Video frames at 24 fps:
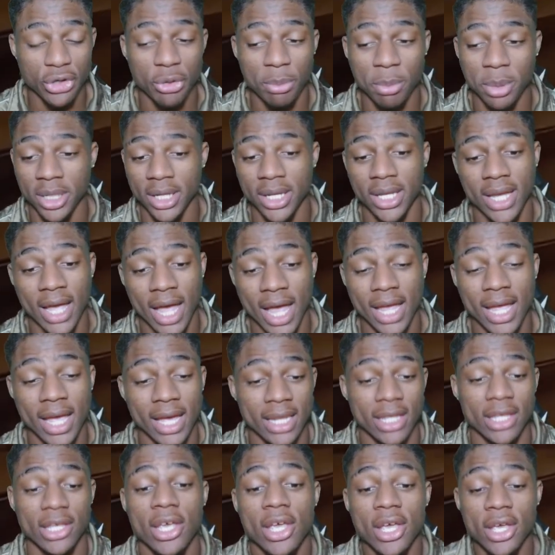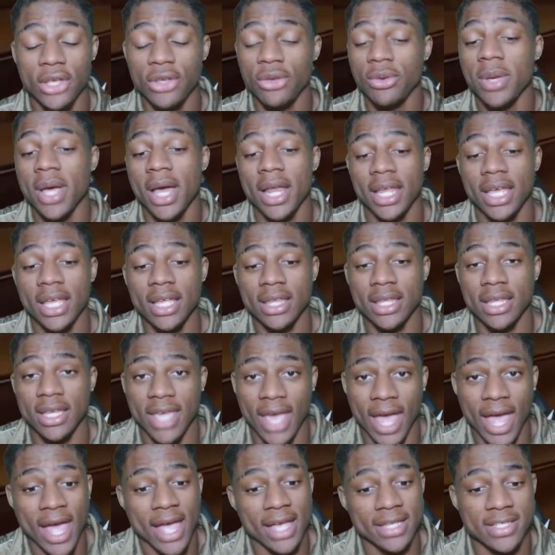But nigga, you gotta hit the
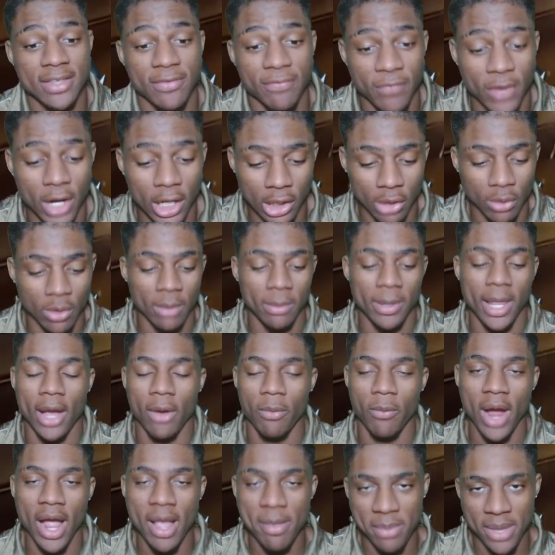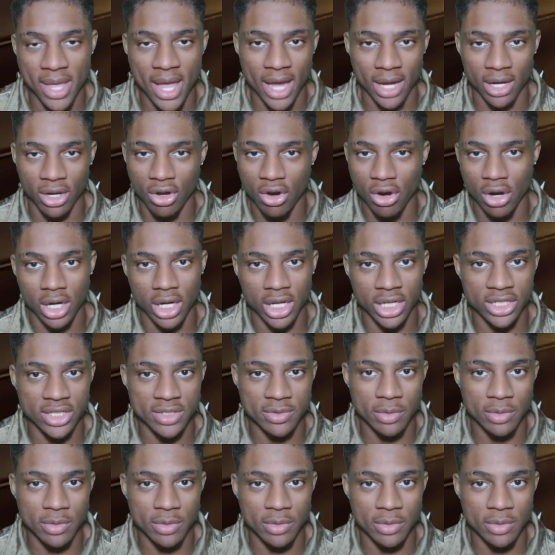gas and follow up like right behind the car that just,